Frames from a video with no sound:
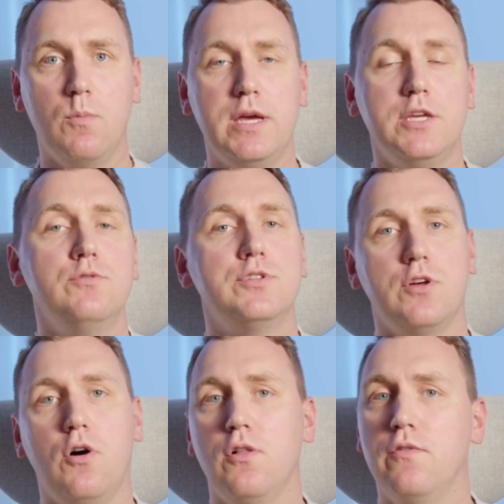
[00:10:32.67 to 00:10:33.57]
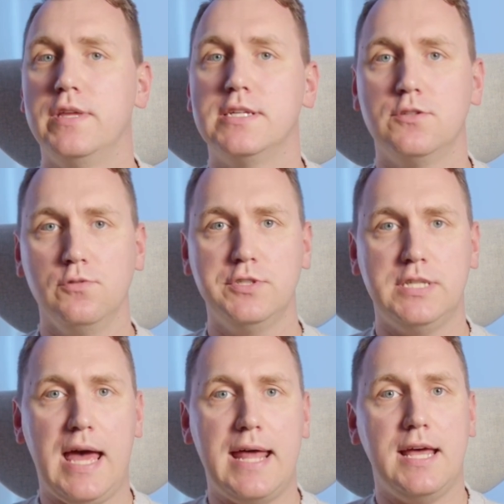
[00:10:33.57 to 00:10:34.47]
we use all of these
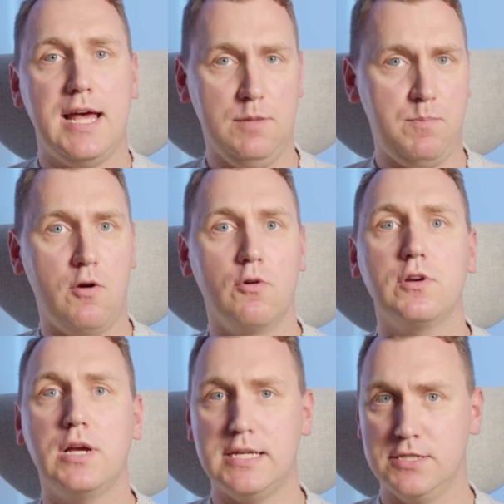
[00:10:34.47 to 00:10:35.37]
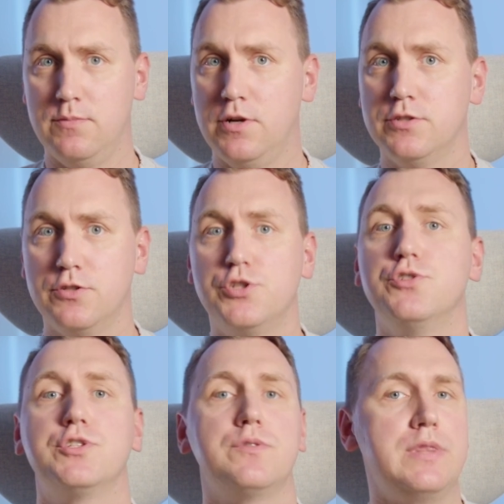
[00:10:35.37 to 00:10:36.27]
tools and help our customer to
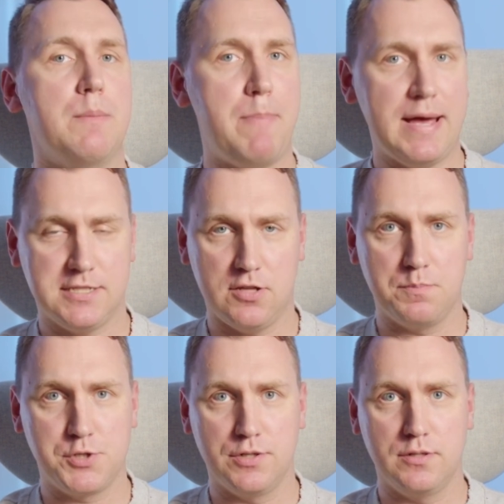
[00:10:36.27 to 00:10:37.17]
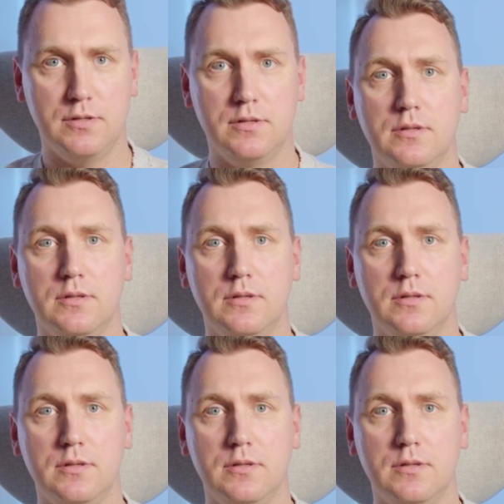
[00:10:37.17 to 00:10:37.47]
choose the best option.